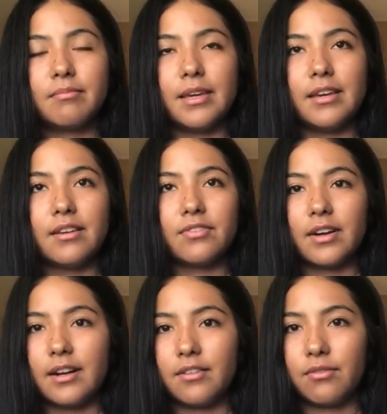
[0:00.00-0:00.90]
be
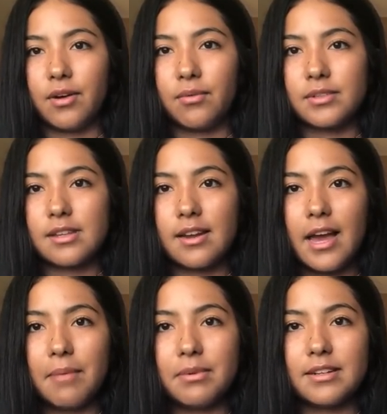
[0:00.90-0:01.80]
afraid of what was gonna
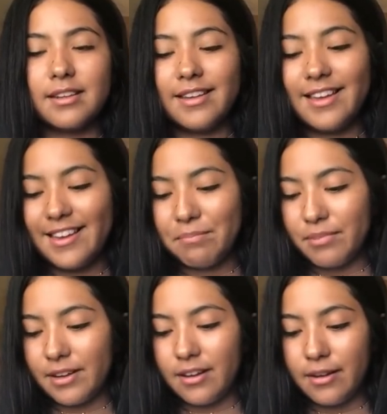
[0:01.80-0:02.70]
happen.
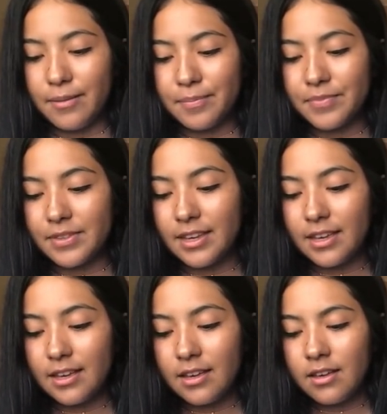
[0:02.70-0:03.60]
But
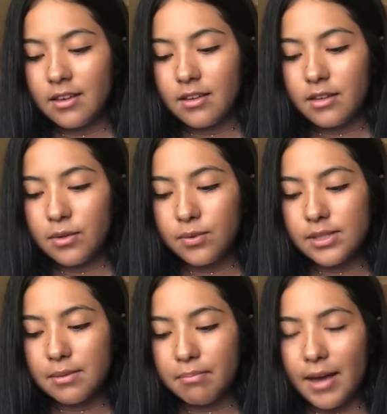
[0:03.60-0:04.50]
it
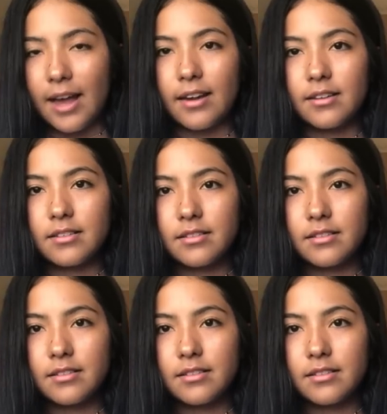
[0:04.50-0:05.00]
wasn't bad.